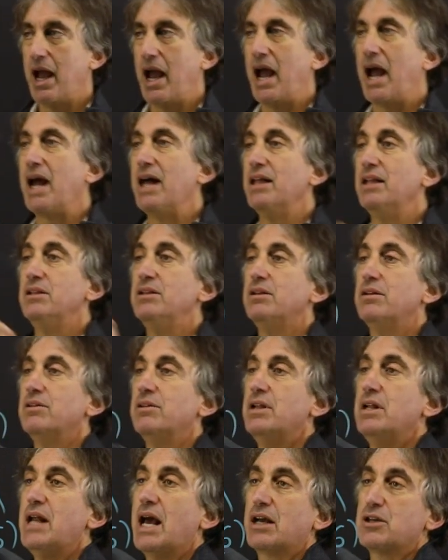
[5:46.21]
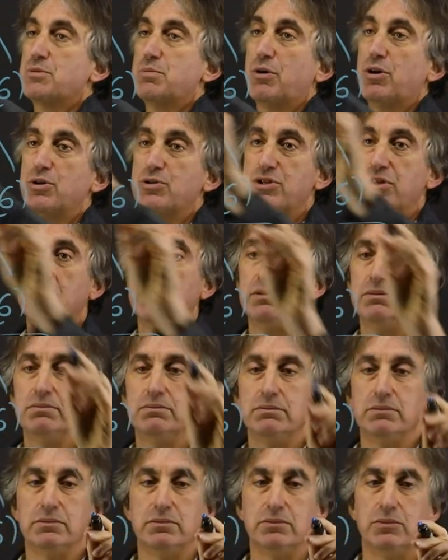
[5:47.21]
And the next person
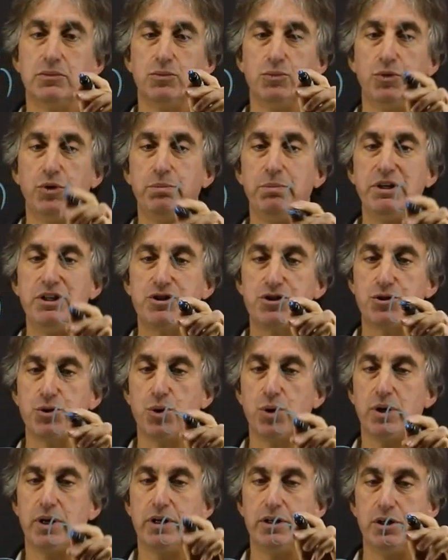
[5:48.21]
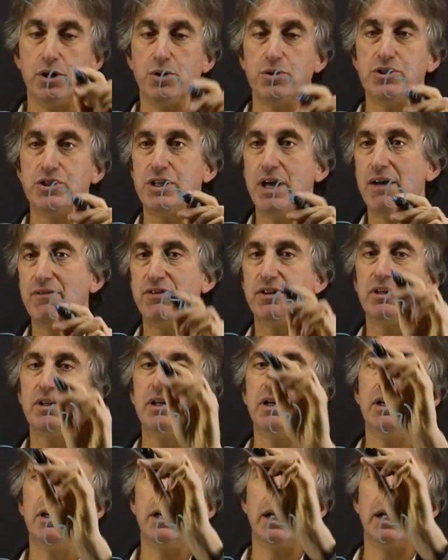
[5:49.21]
would be stored at node 7,